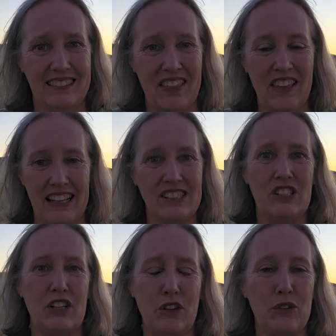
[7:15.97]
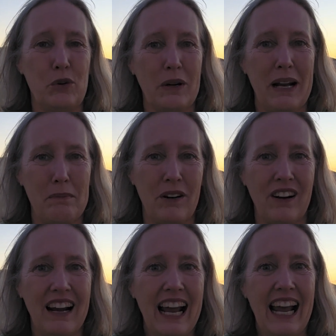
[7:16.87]
things to do to a number
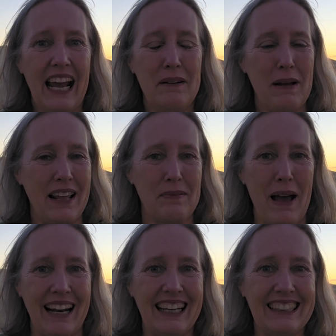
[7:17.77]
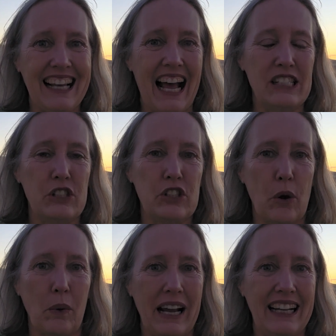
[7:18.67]
in mathematics, and
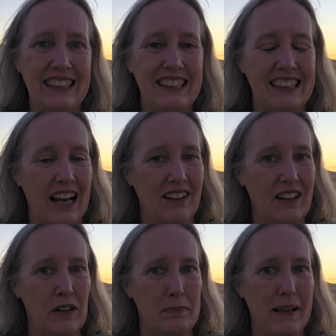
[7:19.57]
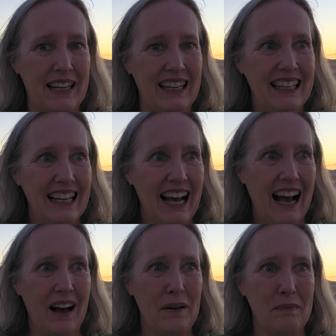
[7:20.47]
so it's a little bit,
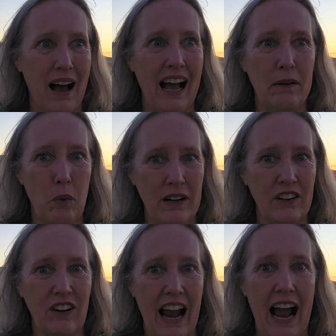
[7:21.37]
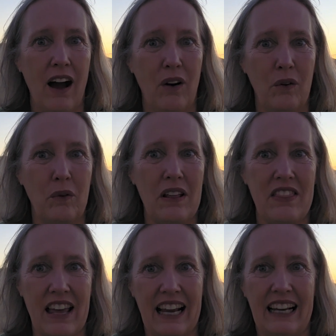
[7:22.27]
I wonder how
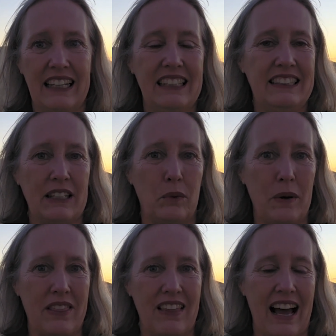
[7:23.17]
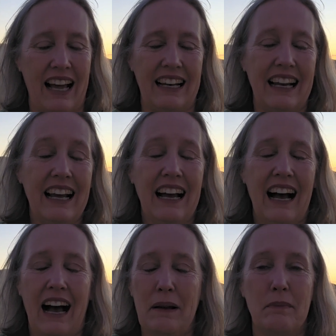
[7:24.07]
they deal with that.
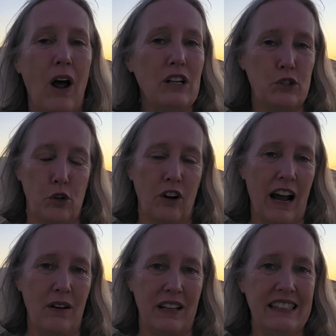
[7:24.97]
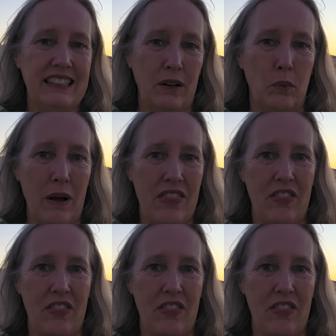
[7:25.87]
I'm not sure how they deal with